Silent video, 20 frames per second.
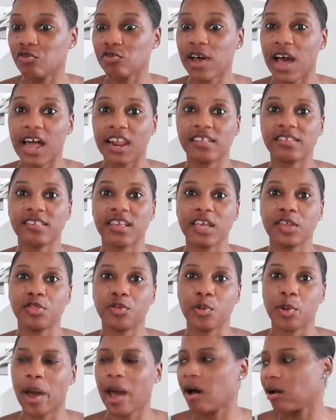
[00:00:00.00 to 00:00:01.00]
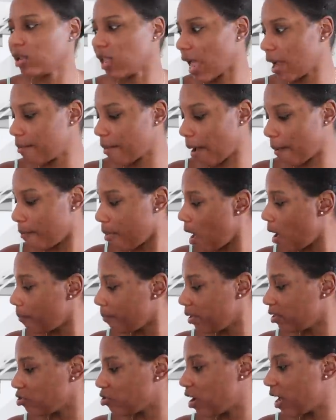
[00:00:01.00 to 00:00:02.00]
you've kind of seen throughout, like my
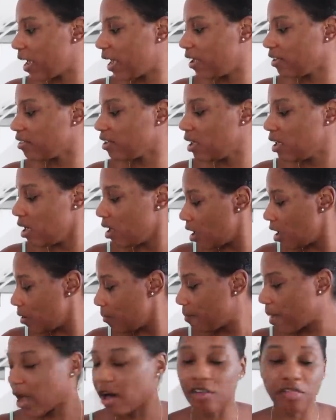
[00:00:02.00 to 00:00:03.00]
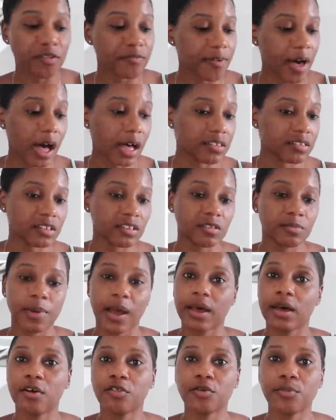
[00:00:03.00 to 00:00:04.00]
pampas grass, my other vases,
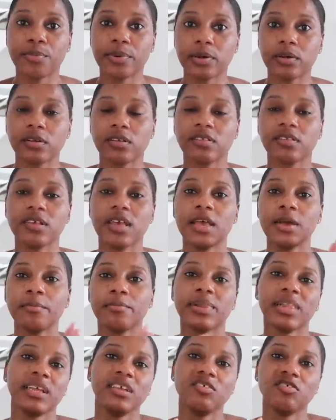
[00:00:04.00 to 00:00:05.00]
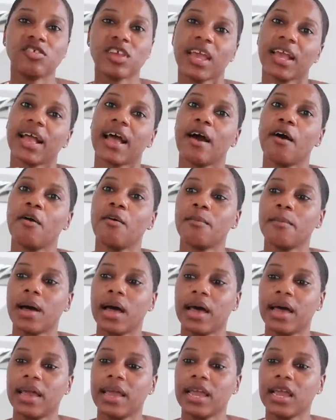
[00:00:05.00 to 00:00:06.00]
my other books, please check out
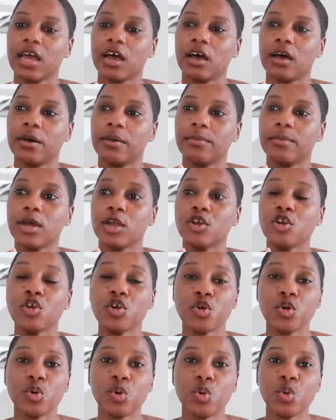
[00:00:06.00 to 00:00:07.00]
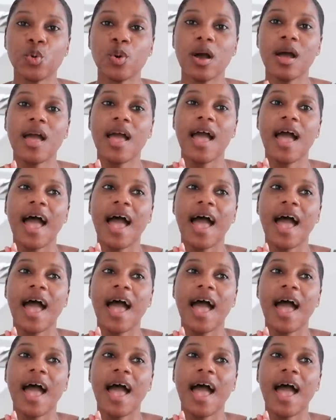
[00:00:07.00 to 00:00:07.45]
my new